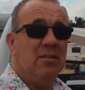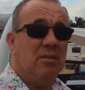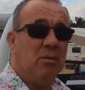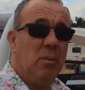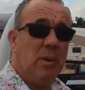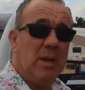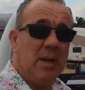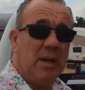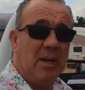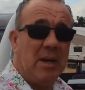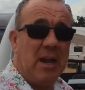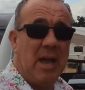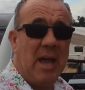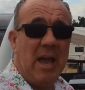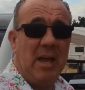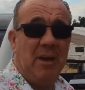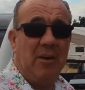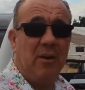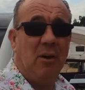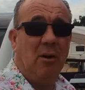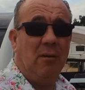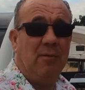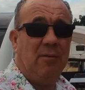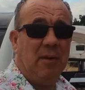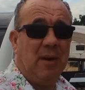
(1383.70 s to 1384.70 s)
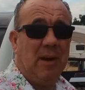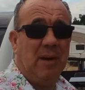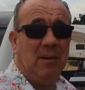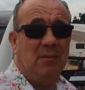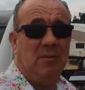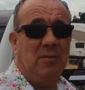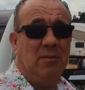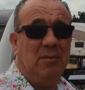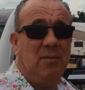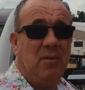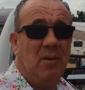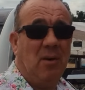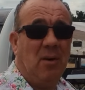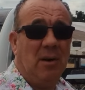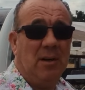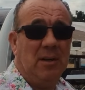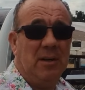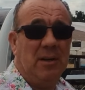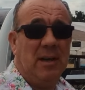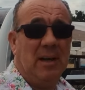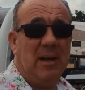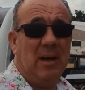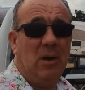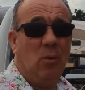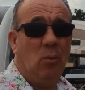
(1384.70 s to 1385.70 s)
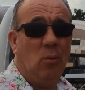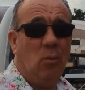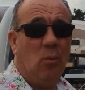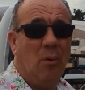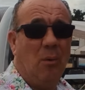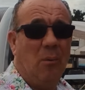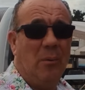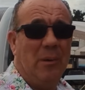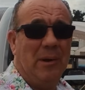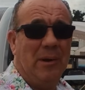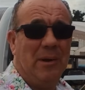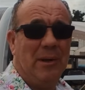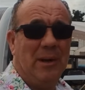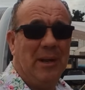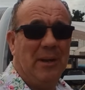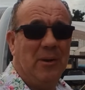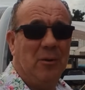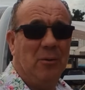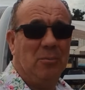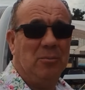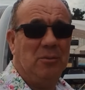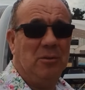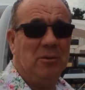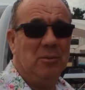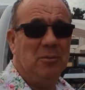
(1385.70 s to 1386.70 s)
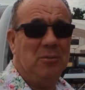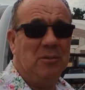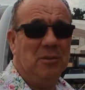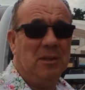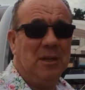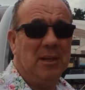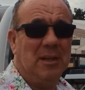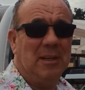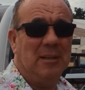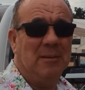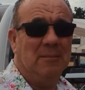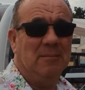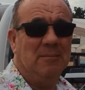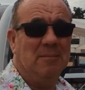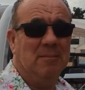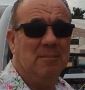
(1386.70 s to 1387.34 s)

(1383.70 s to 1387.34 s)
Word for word: so we're going to head off and find out what we're going to get up to today